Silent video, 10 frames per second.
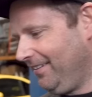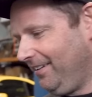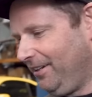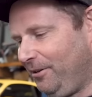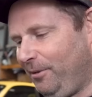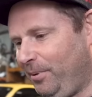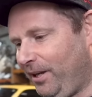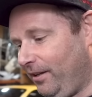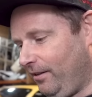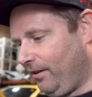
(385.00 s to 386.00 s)
Yeah, I'm
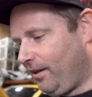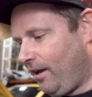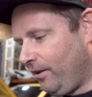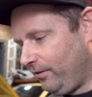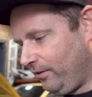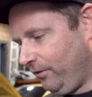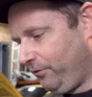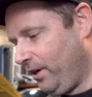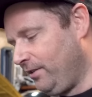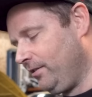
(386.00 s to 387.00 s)
picking the cars at
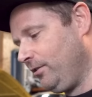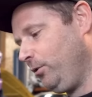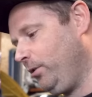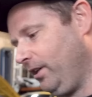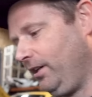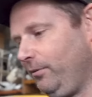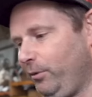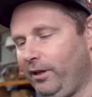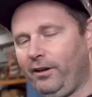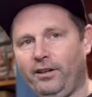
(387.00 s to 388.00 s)
friends in Newquay,
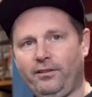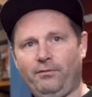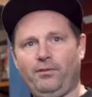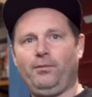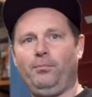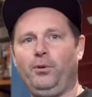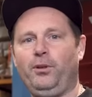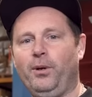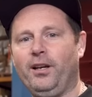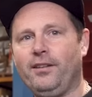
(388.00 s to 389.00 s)
where it's having some
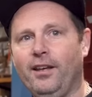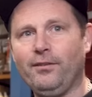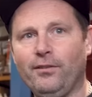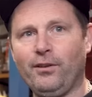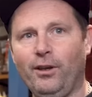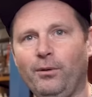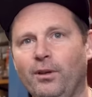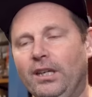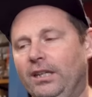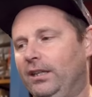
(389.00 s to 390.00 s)
body work done, so
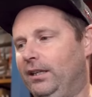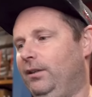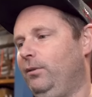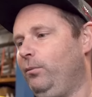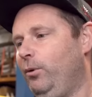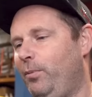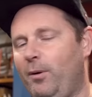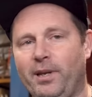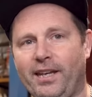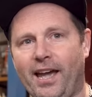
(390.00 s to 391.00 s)
we'll
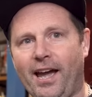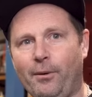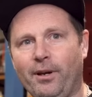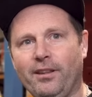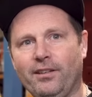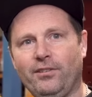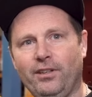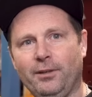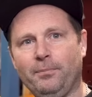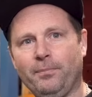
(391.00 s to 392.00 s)
probably get out in it this year.